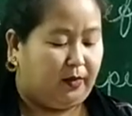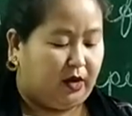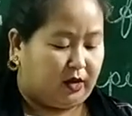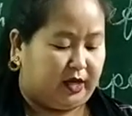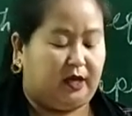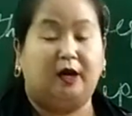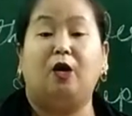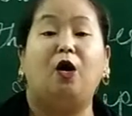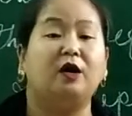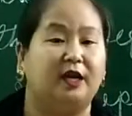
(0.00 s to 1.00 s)
Okay, a
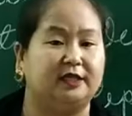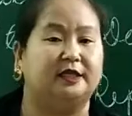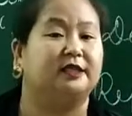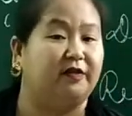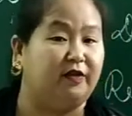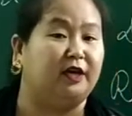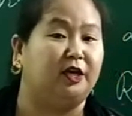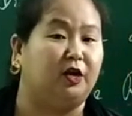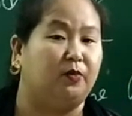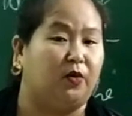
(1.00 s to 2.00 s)
long list is given in
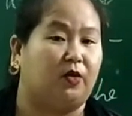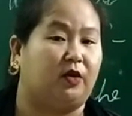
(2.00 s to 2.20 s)
your book.